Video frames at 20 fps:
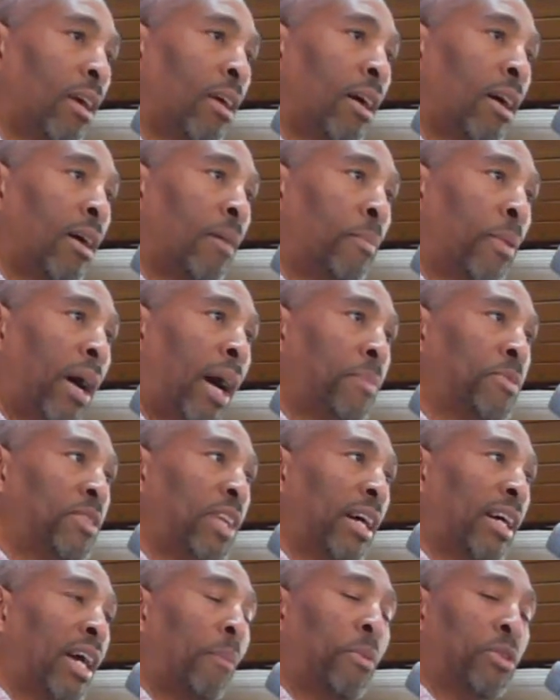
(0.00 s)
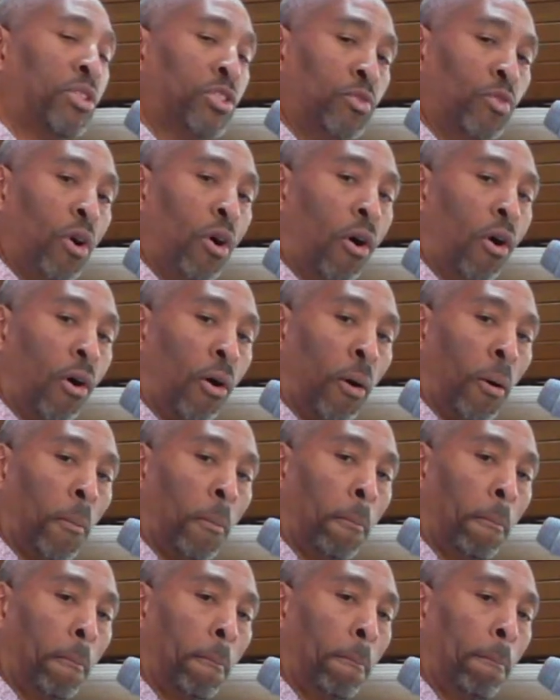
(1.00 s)
uh, perhaps that kept us strong,
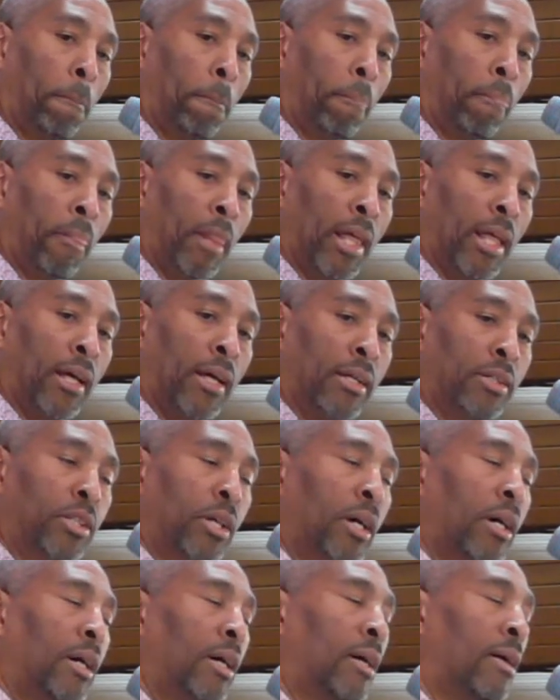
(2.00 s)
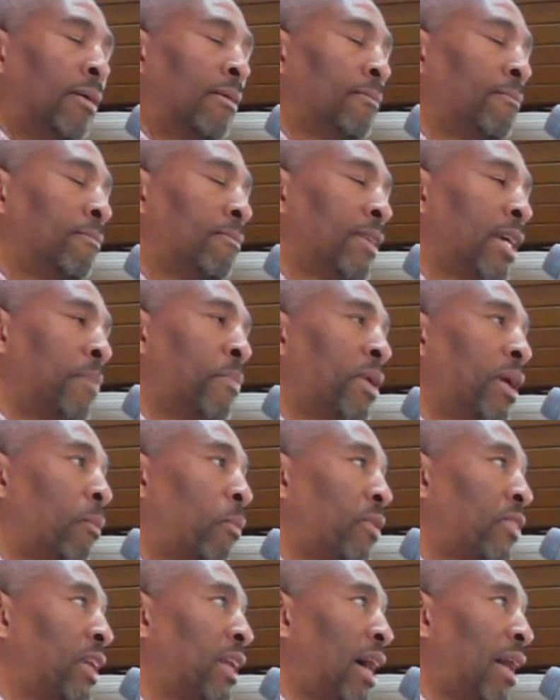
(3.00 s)
uh, uh, keeping
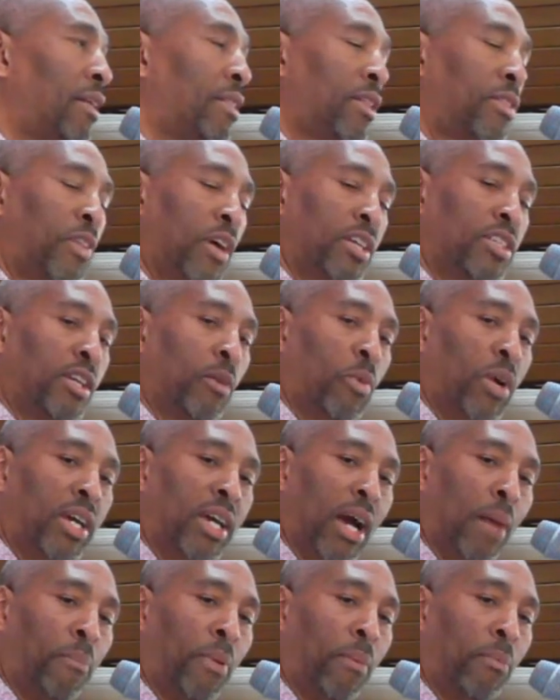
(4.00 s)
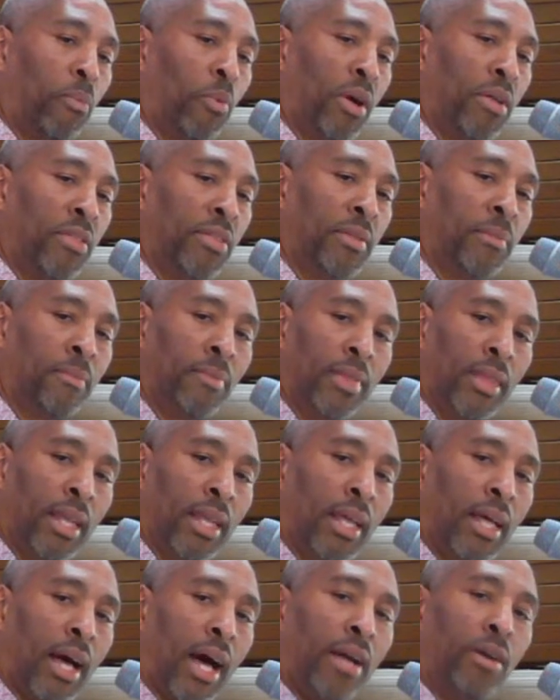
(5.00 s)
up with a lot of the things that we kept up with.
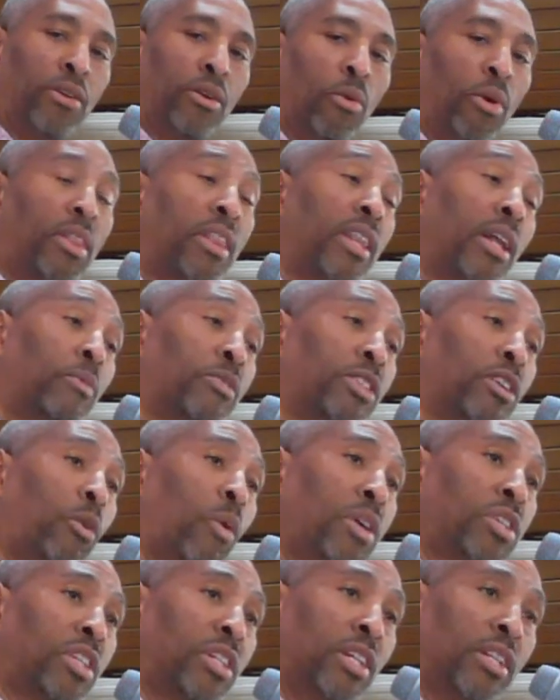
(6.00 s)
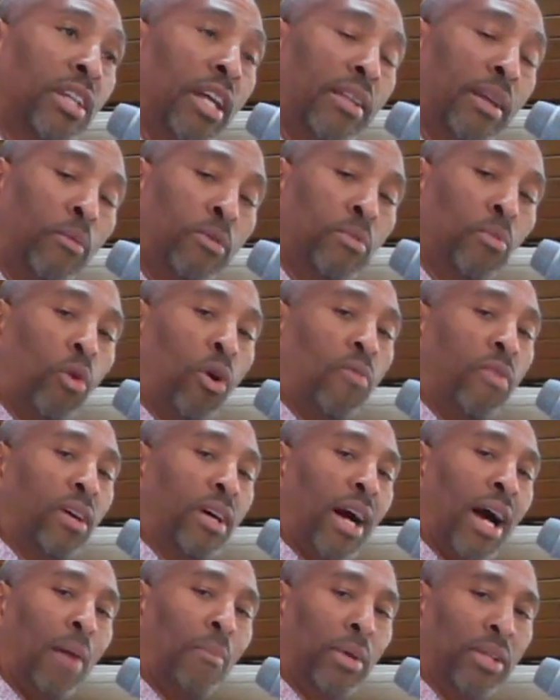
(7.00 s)
I don't know whether that was a question, and that, that was more of
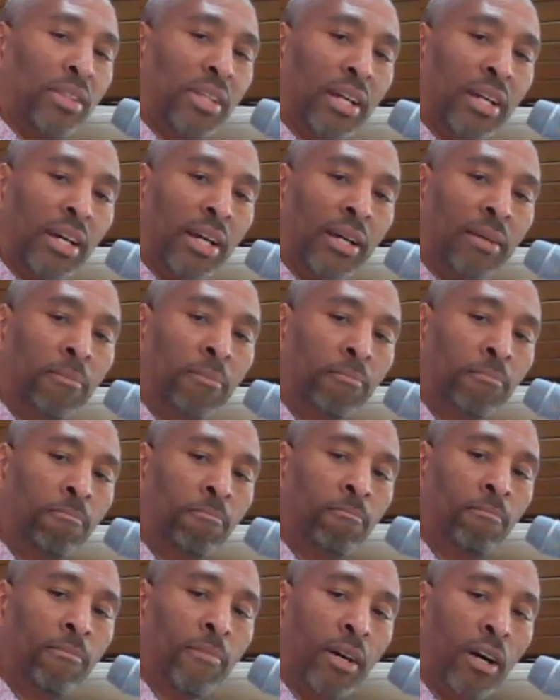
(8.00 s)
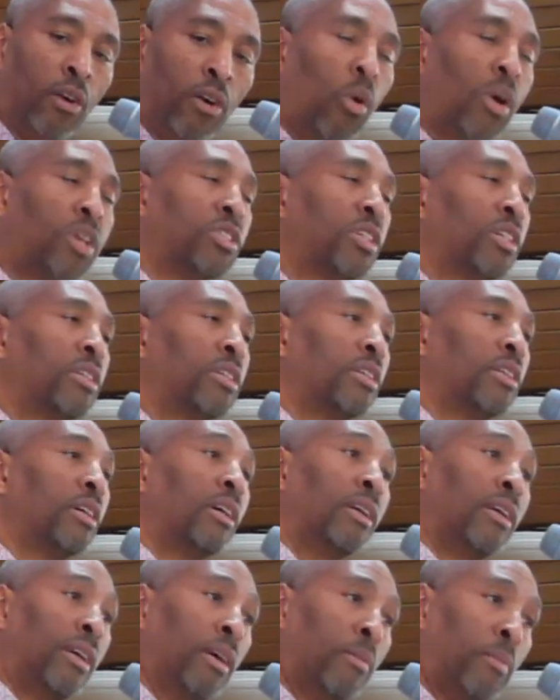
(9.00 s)
a comment than a a question.
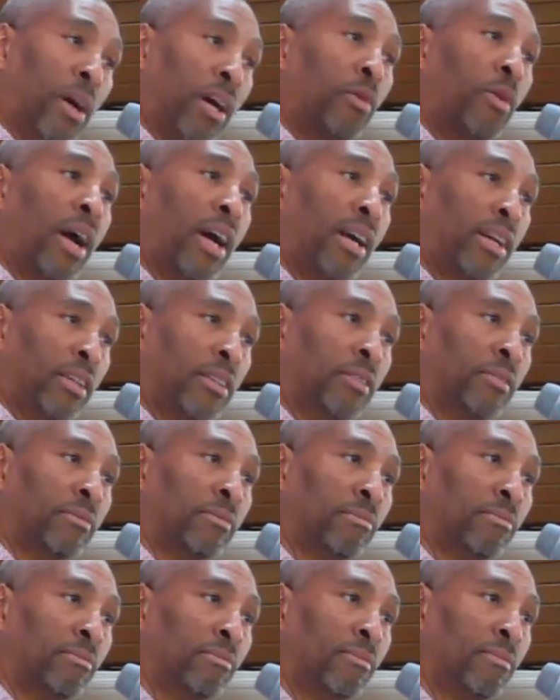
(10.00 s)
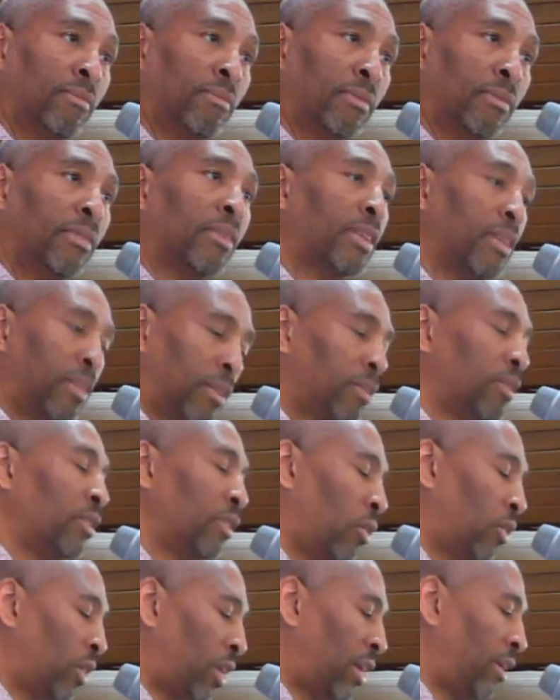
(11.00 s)
Uh, am I correct? Yes, sir.
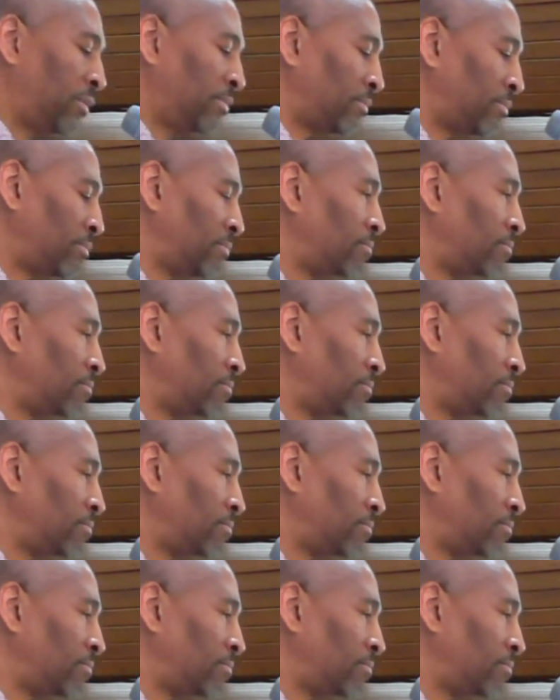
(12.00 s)
Okay.